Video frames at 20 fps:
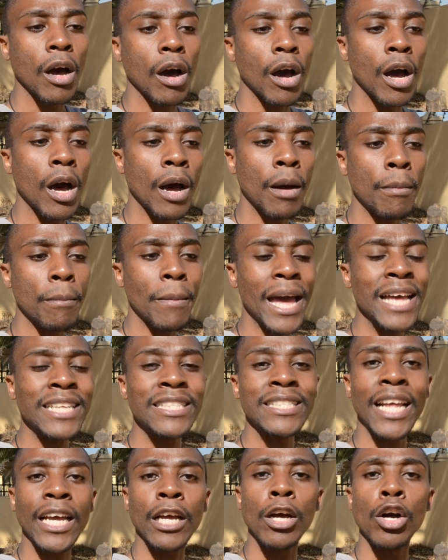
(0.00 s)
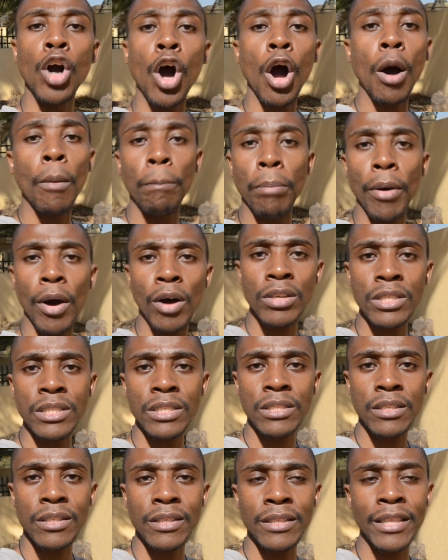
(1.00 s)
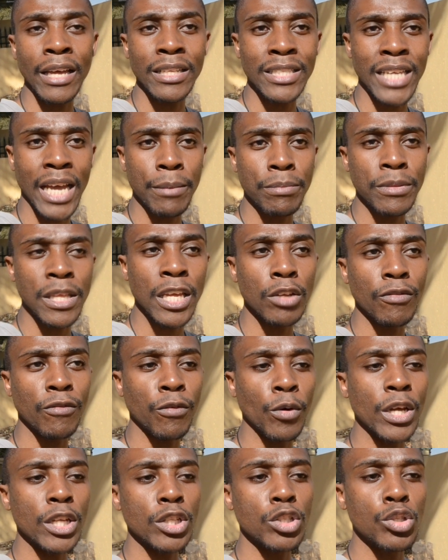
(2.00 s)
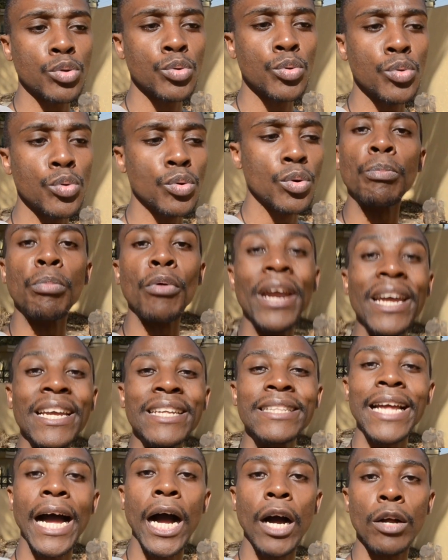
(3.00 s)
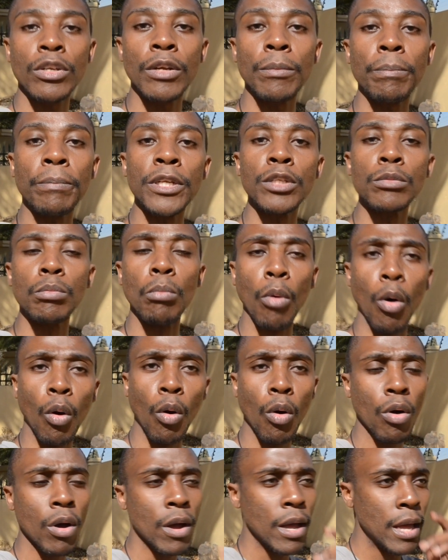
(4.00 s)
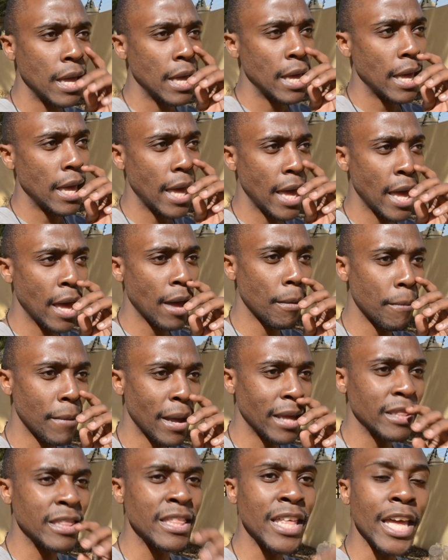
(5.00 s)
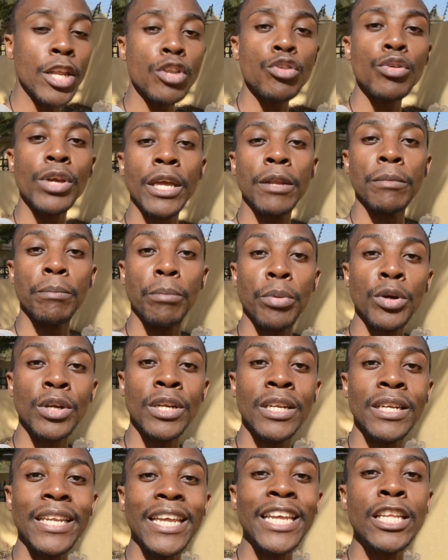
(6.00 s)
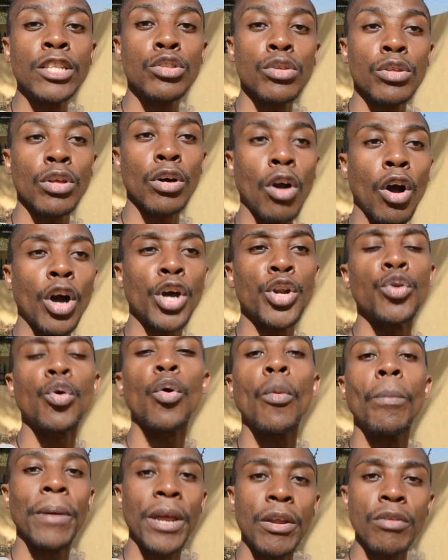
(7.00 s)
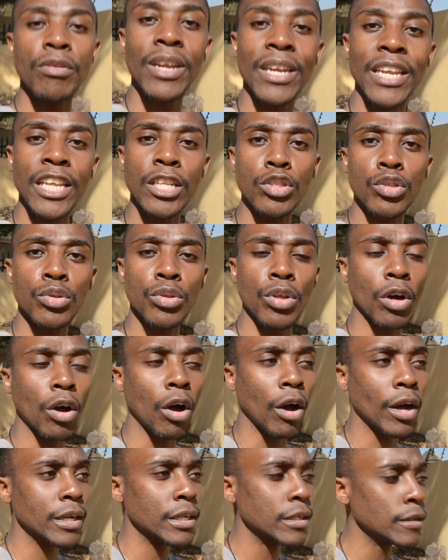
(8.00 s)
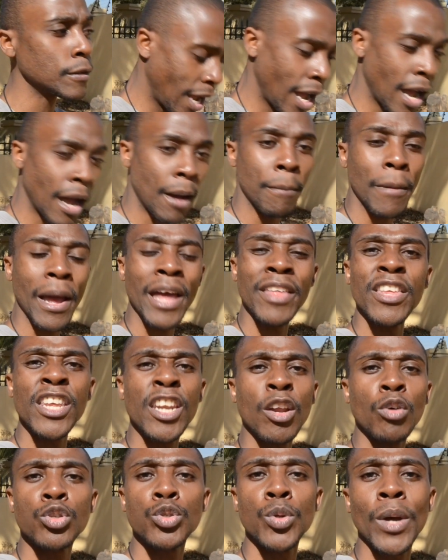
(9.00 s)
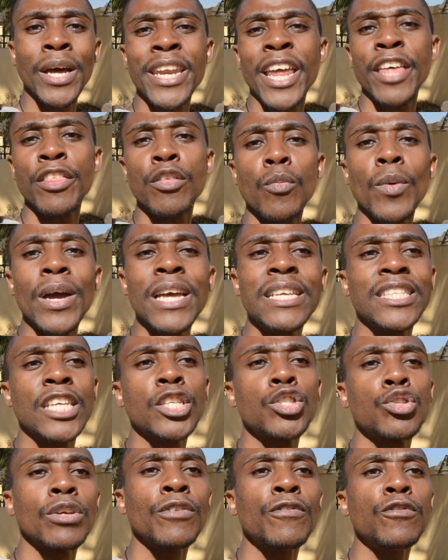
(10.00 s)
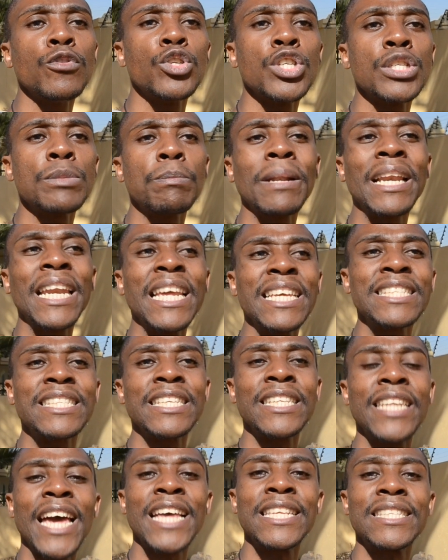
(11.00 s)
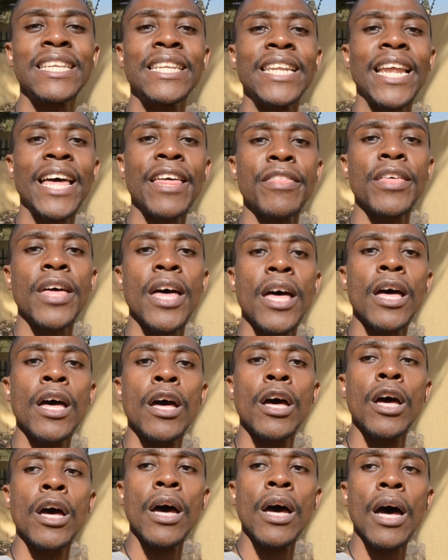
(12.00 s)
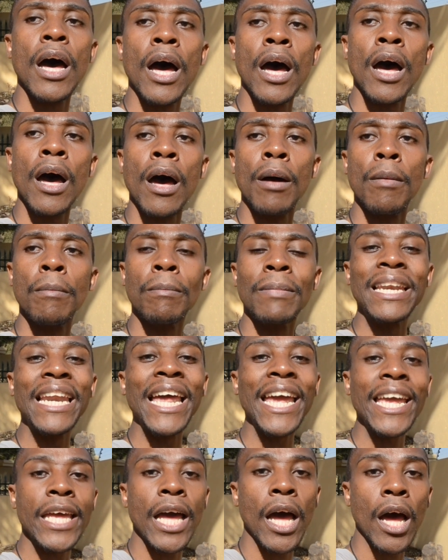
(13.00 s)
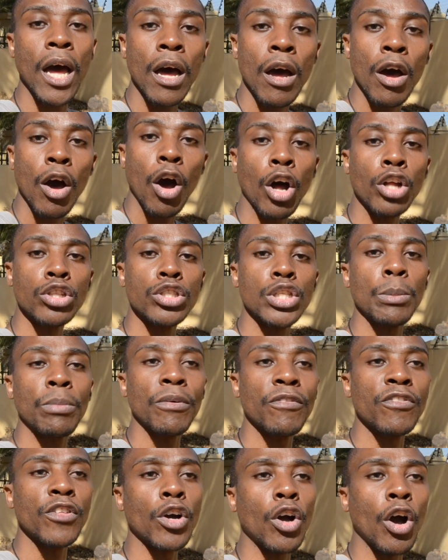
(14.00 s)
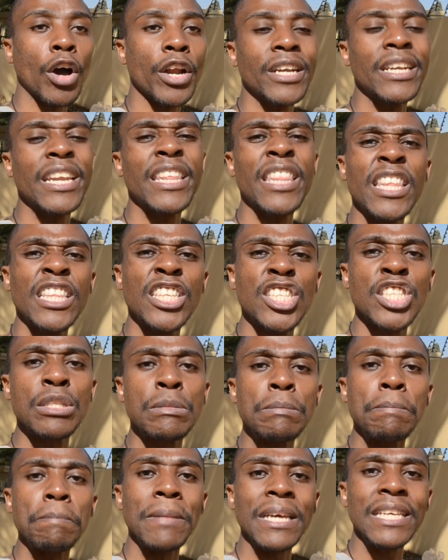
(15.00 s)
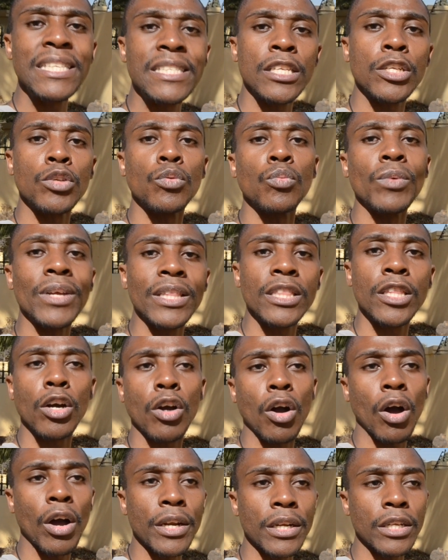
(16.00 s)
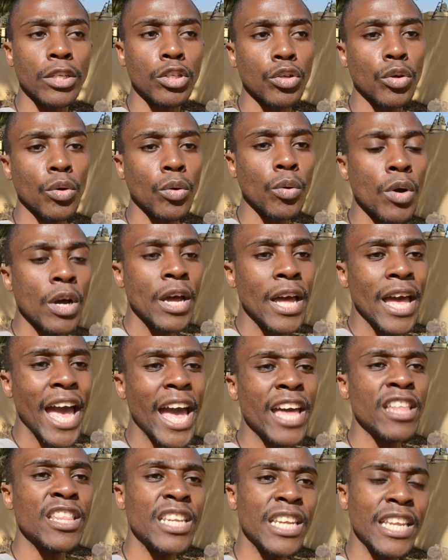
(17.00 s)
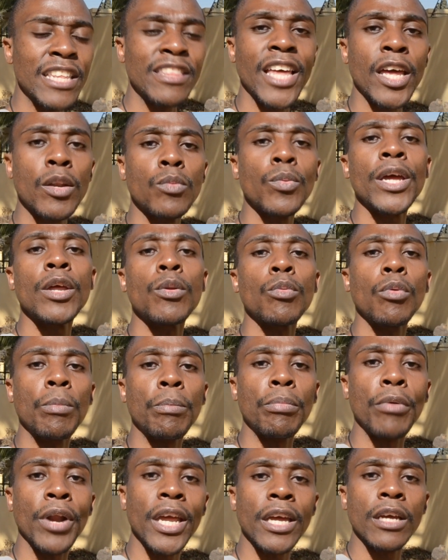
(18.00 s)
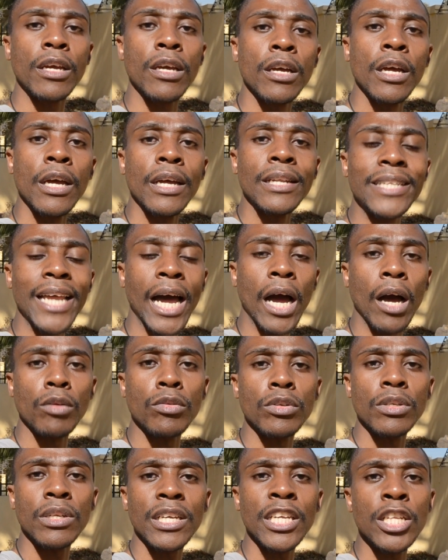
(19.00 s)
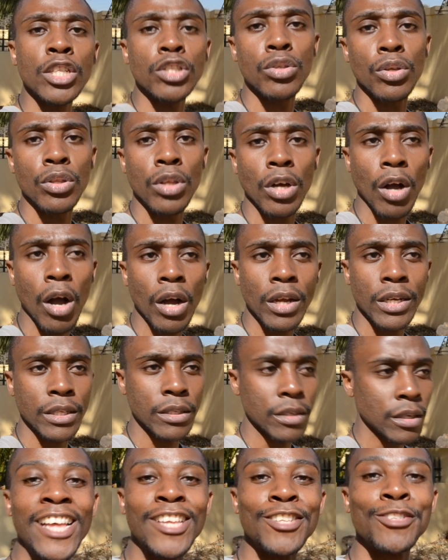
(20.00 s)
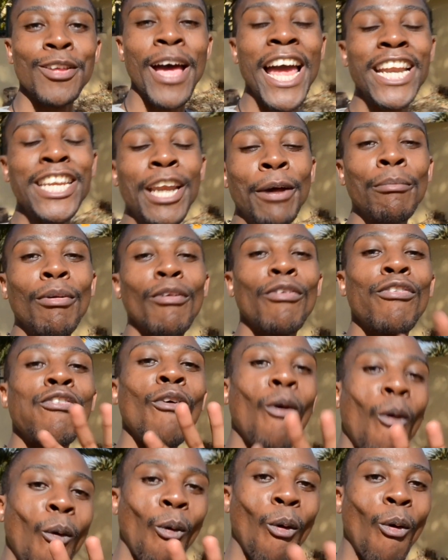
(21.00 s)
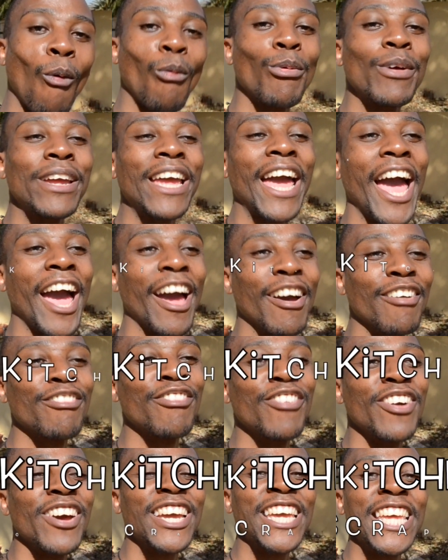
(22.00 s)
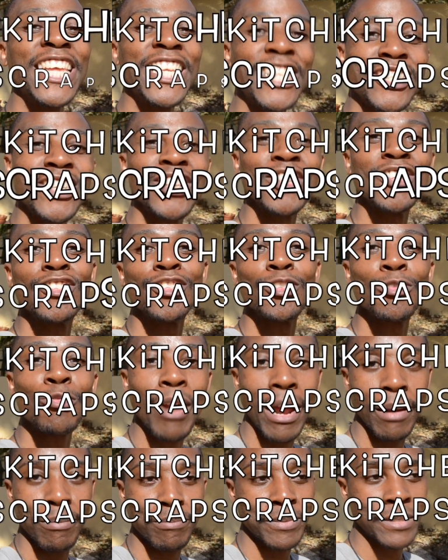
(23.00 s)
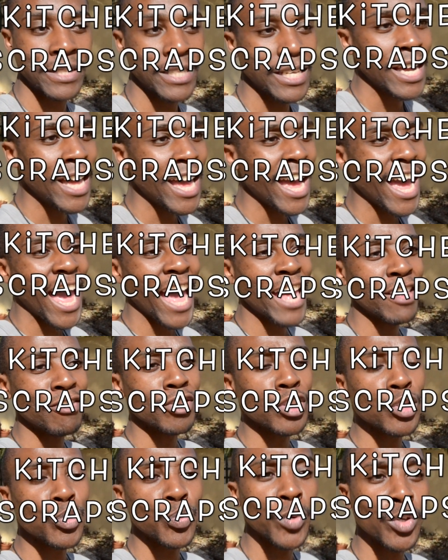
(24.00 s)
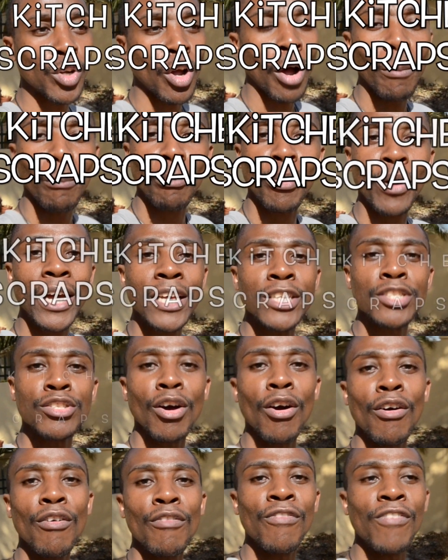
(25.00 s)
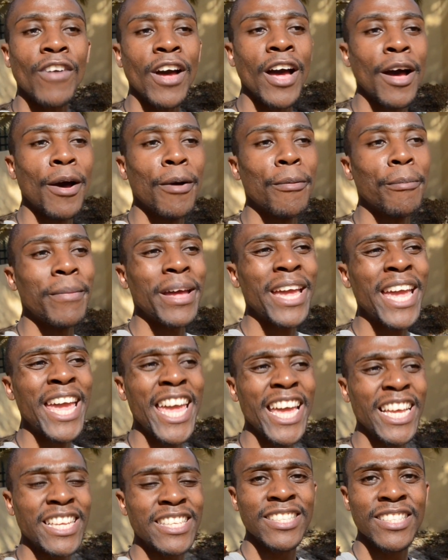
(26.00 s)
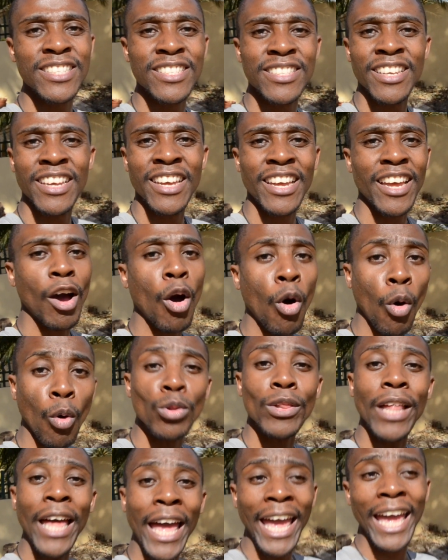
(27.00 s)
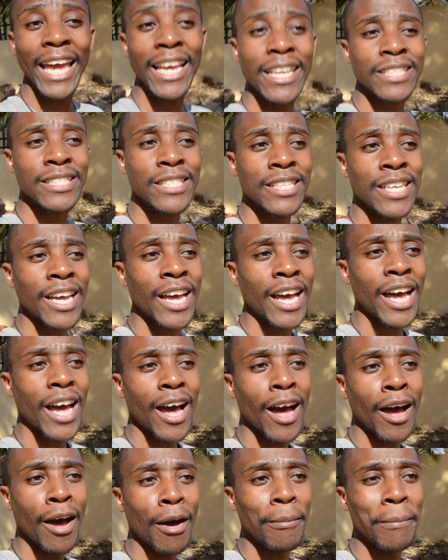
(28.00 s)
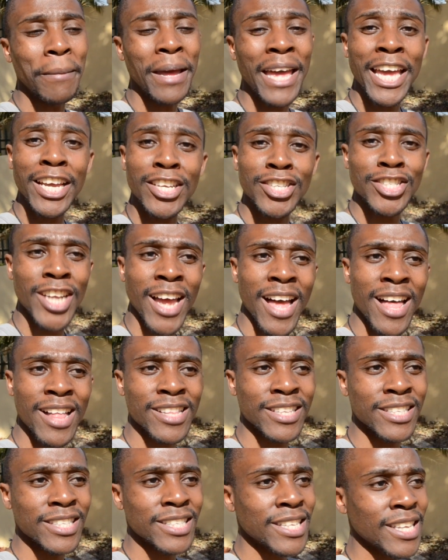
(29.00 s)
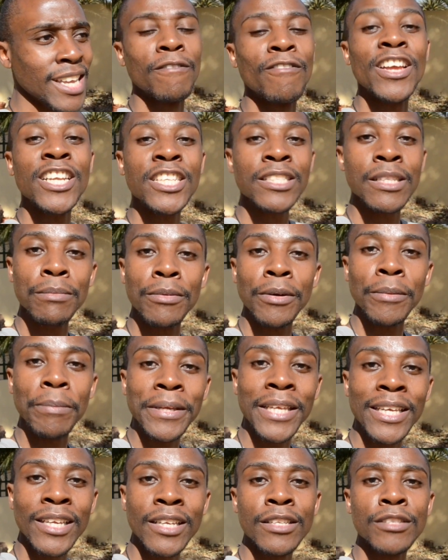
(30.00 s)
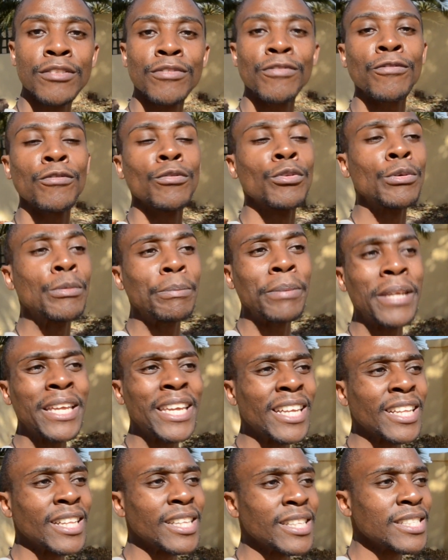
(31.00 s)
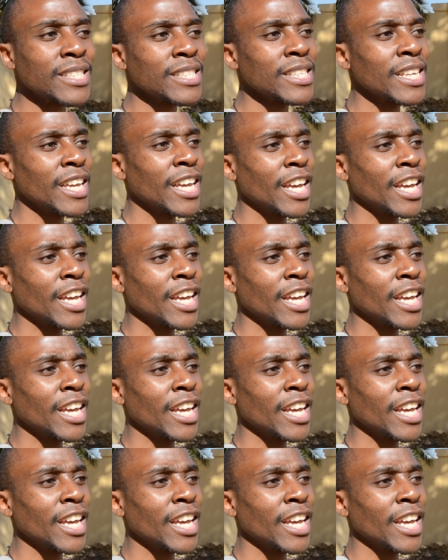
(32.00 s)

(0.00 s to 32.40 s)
as like a compost, that type thing, for it to break down a bit more. And then you can put it into the garden or bury it into the garden. And then also another way is that if you just place it as another layer on top of the garden and then just mix it with the garden, you know, and then in that way it will break down into the garden. So at number 4 we have kitchen scraps, and this would comprise of eggs, whole eggs, eggshells, vegetable peels, fruit peels,